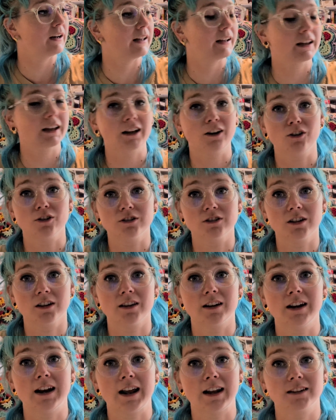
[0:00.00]
linking on to
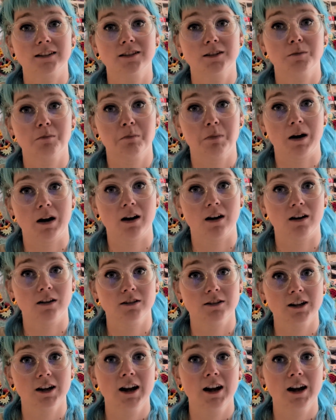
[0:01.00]
the next part.